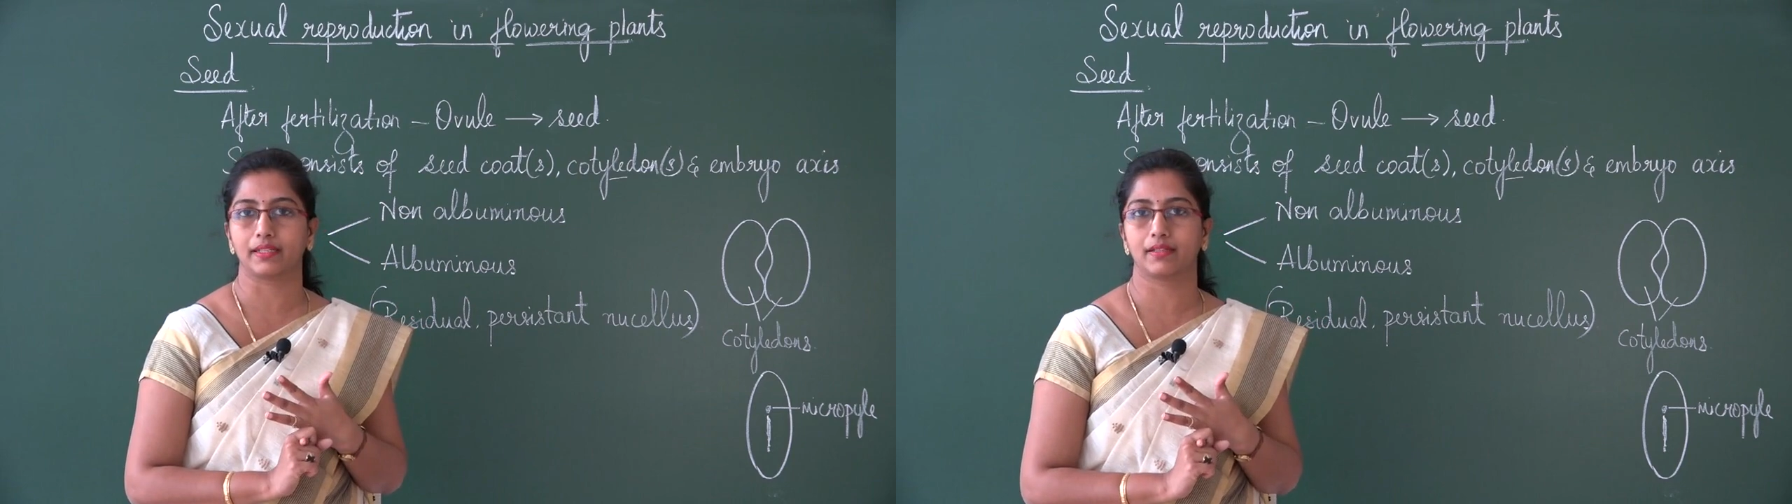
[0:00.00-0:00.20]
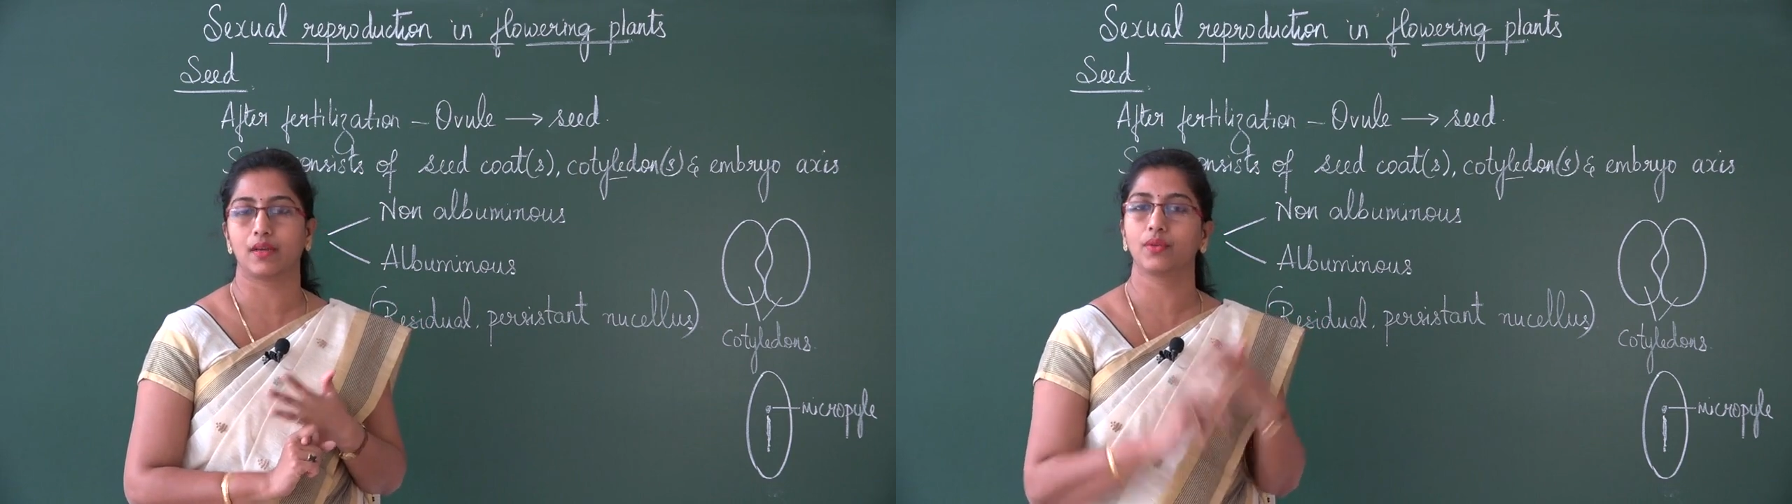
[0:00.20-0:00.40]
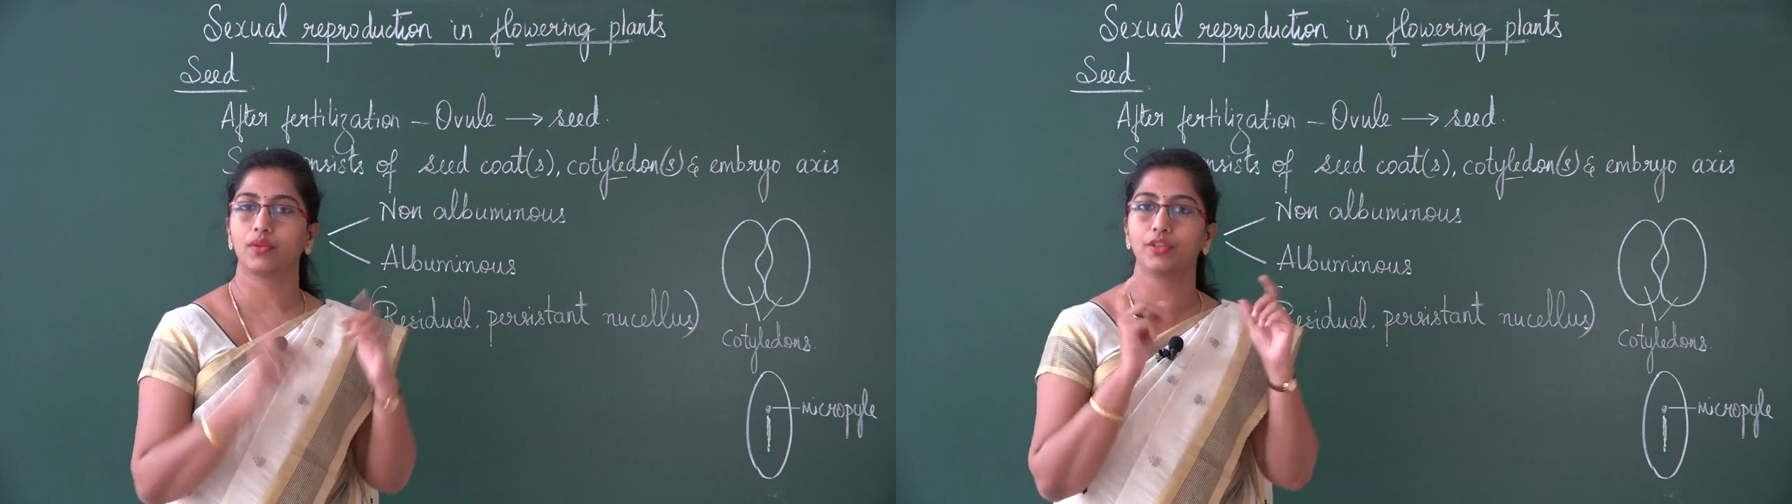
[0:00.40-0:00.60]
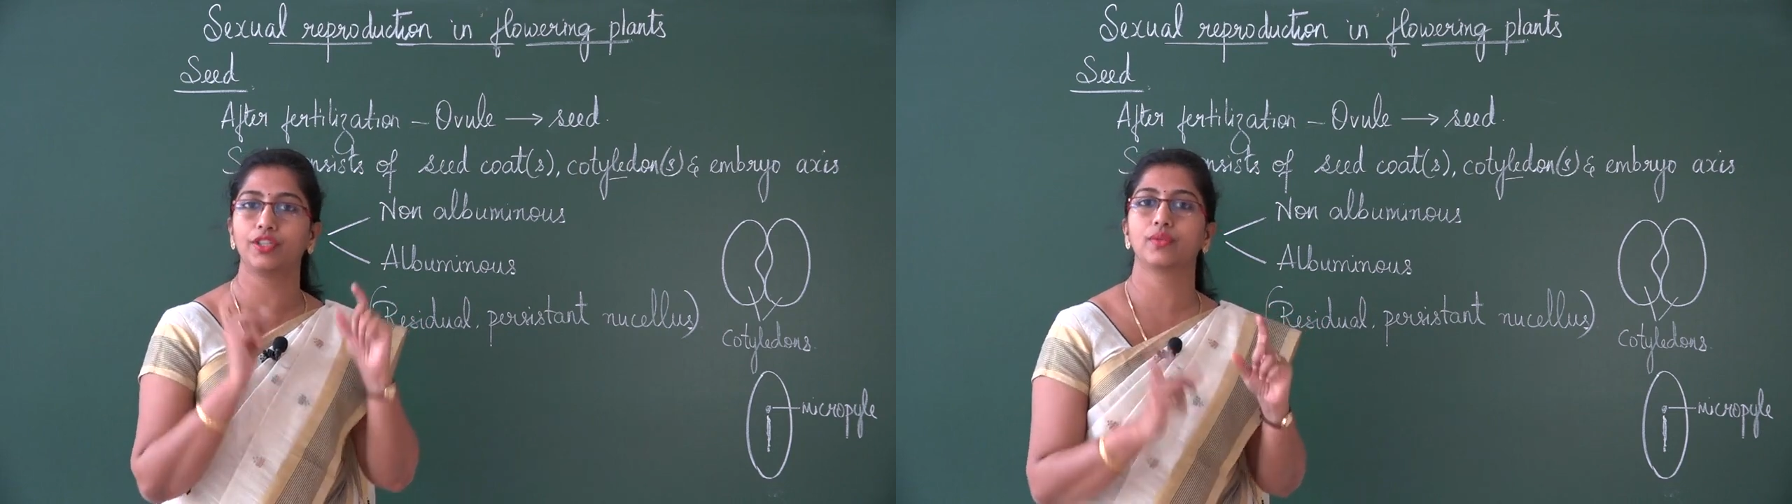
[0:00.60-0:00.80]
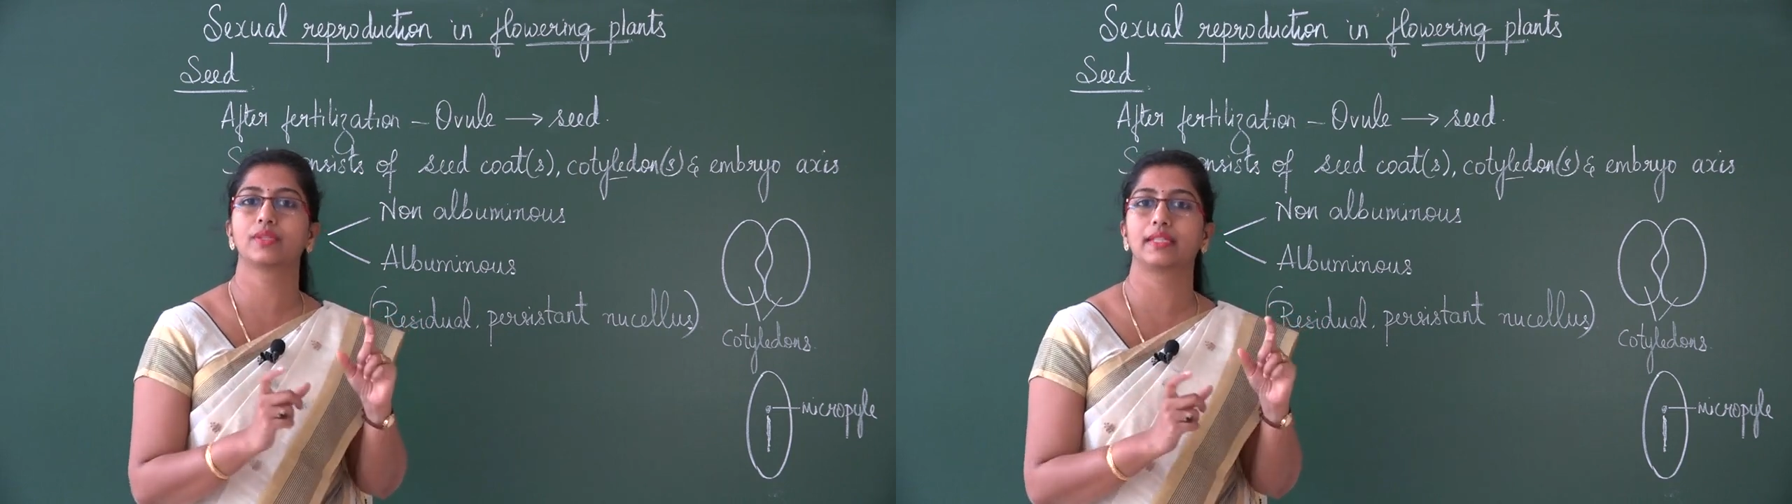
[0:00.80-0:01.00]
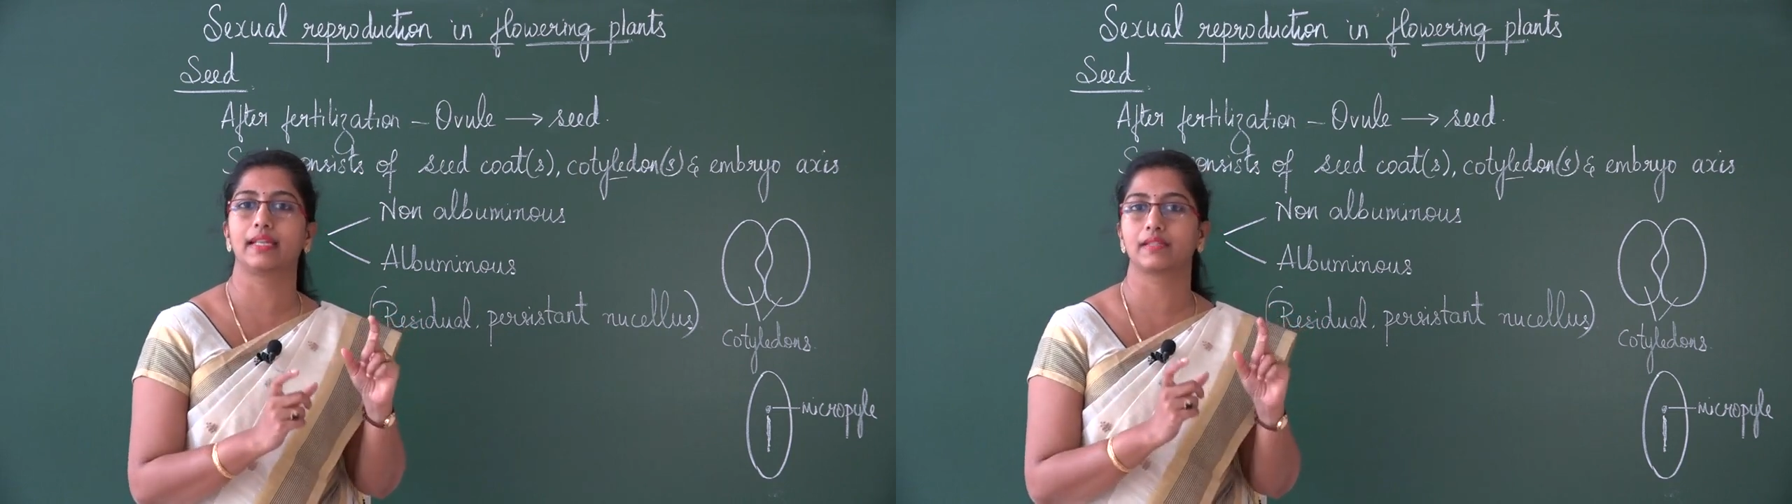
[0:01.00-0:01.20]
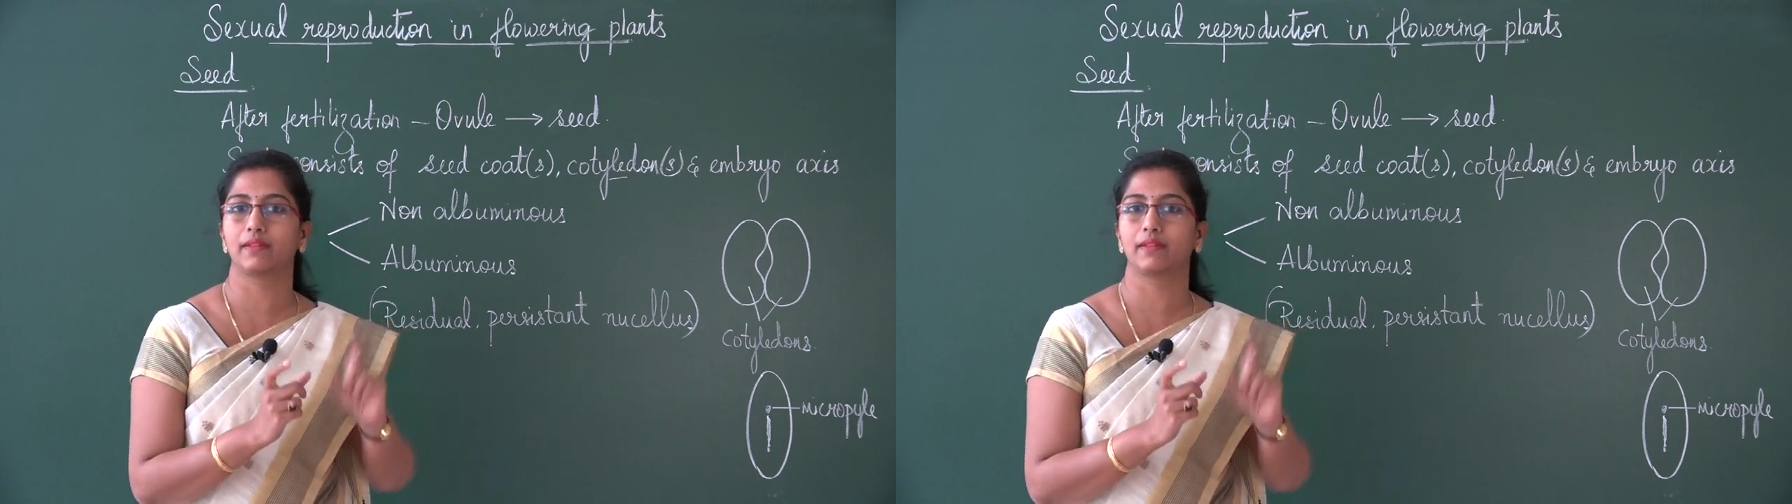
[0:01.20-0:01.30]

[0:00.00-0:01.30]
Now you know nucellus,